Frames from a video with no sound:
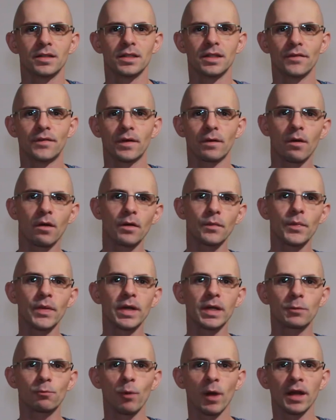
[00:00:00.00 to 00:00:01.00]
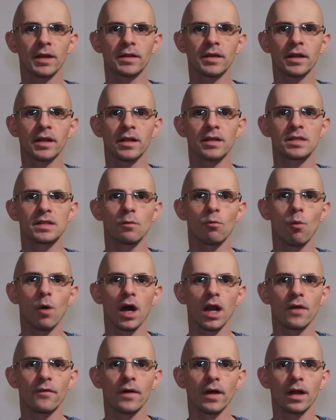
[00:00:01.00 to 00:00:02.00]
The Ferrari BR20 is a
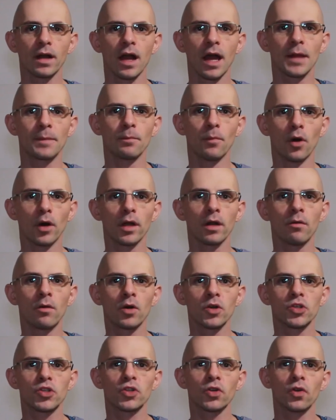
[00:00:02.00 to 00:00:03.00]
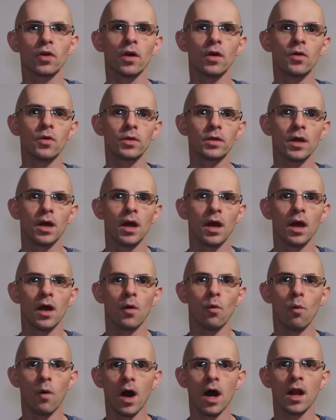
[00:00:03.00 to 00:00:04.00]
one-of-a-kind model, also called
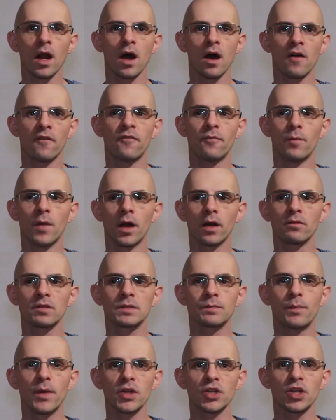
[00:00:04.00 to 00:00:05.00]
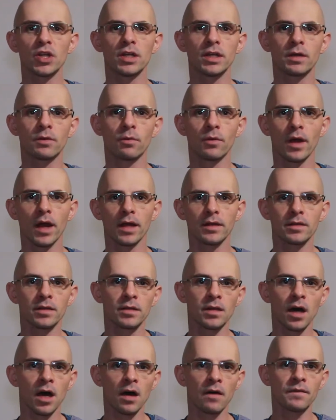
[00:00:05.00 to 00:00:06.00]
one-off model, specially
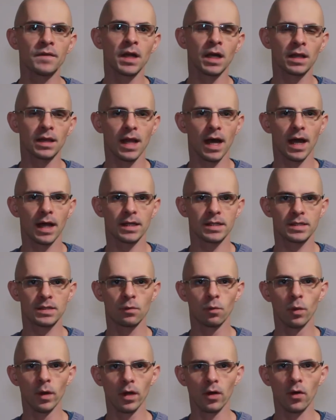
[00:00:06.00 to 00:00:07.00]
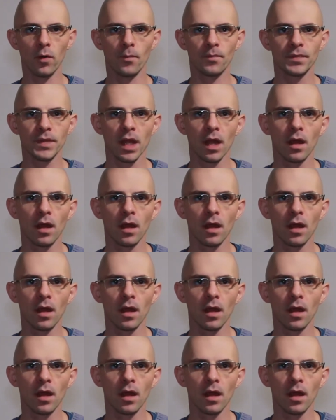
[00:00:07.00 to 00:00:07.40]
created of the client's will.